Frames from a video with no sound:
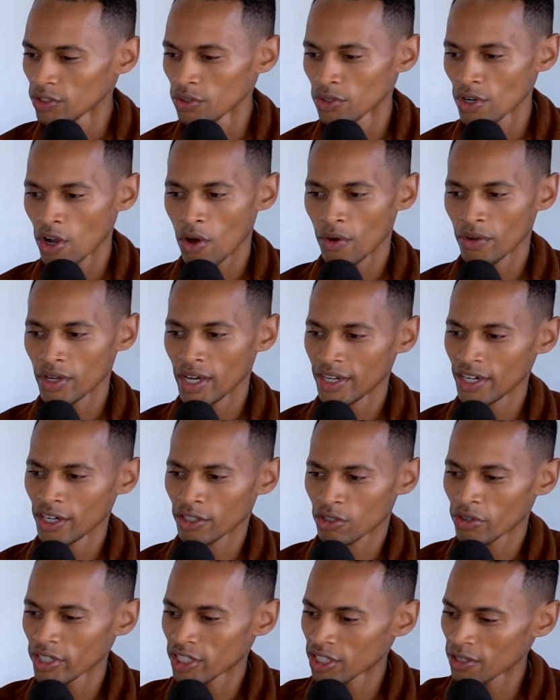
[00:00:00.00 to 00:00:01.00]
You know, they're a
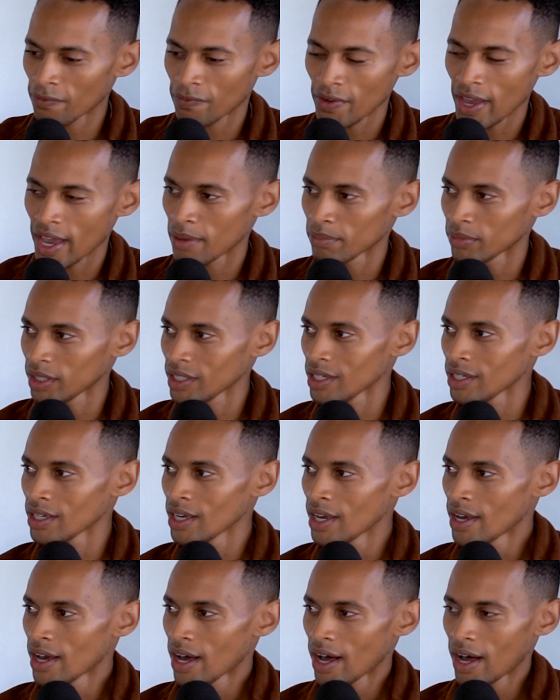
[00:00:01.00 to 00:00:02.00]
Christian family,
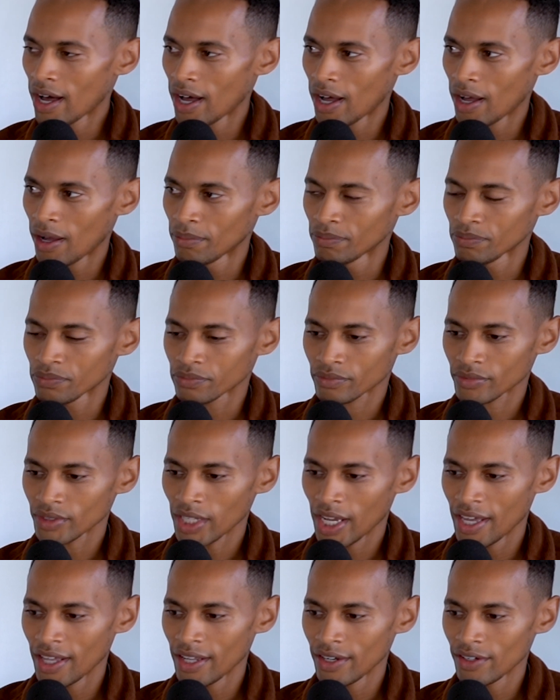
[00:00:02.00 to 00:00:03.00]

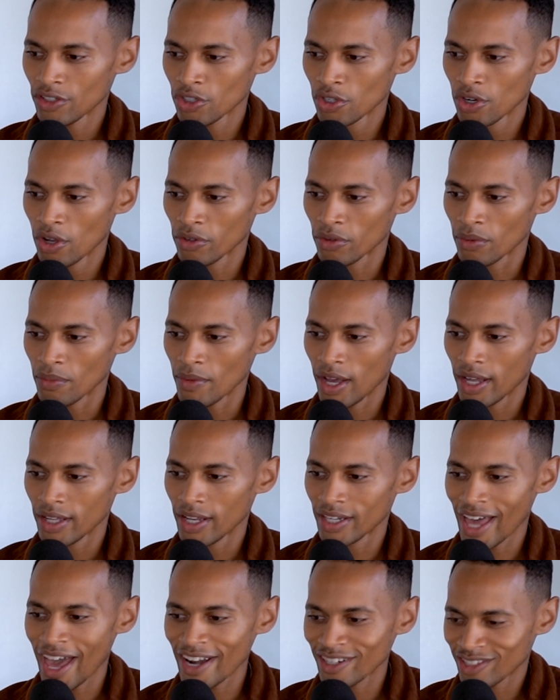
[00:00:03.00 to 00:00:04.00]
and you know,
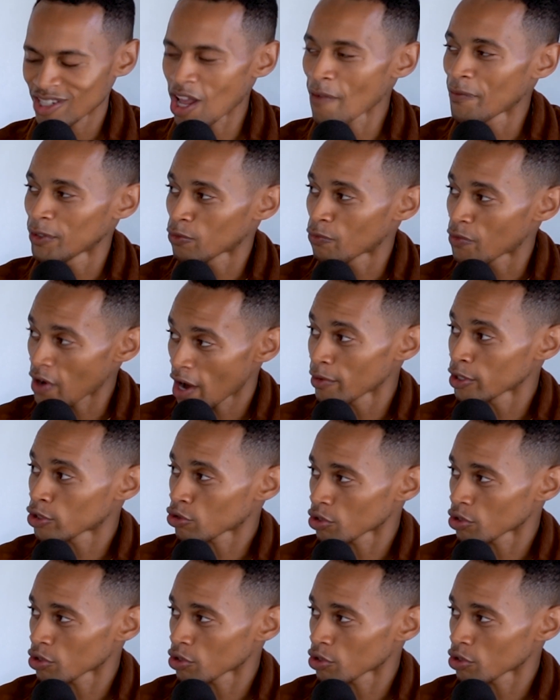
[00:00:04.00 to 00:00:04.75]
a lot of stuff is very